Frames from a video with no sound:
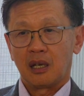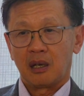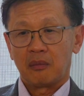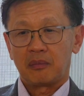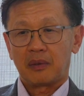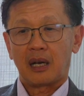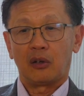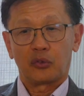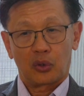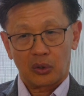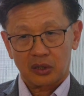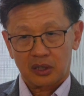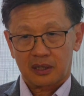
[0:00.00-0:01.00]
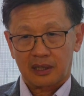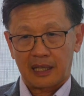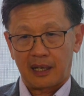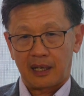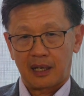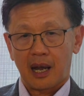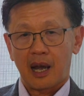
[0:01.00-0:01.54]
But of course,
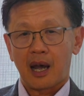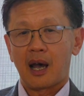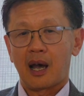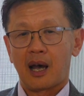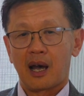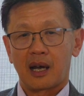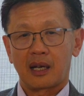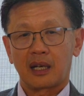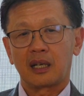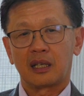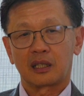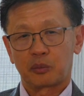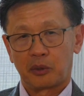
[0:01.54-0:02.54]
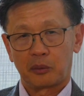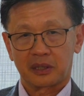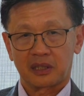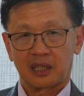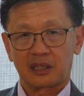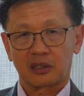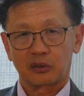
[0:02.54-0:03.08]
there are a small
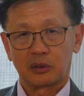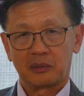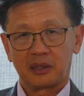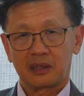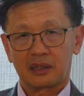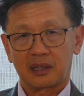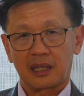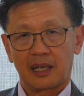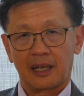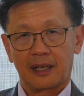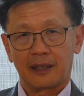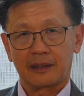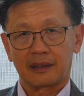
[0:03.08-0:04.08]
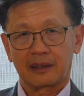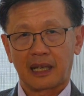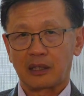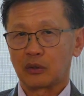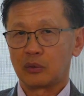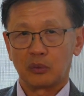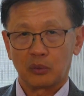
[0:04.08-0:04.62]
percentage of women and they
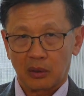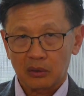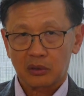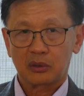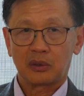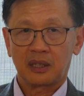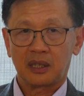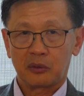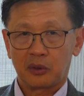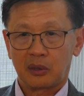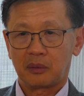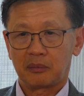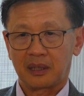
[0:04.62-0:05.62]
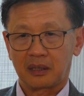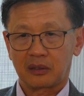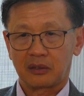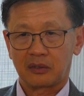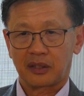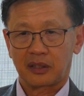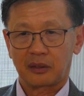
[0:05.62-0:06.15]
don't want to do any more medical
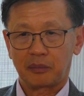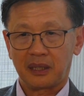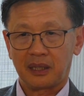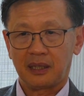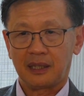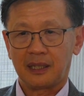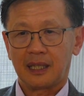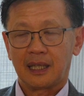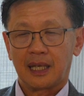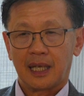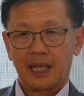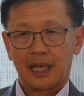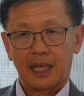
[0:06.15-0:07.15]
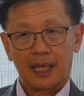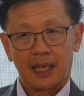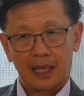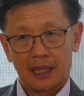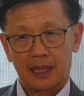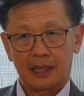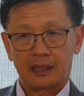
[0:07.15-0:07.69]
therapy
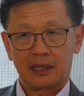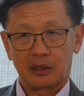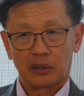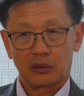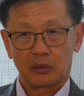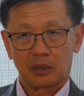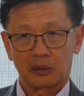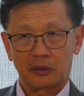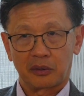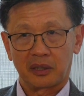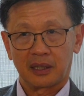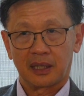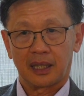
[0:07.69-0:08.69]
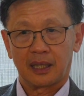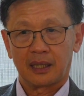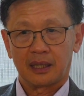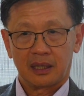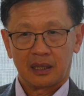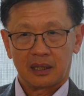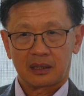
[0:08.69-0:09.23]
and they don't want a Mirena.
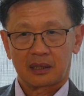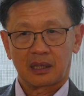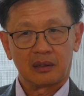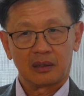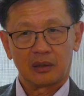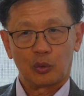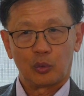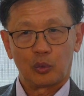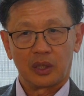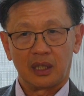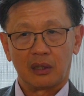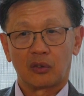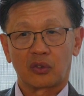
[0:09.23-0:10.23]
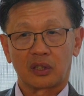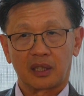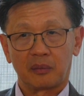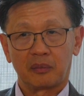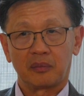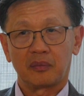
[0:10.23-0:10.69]
Then we offer them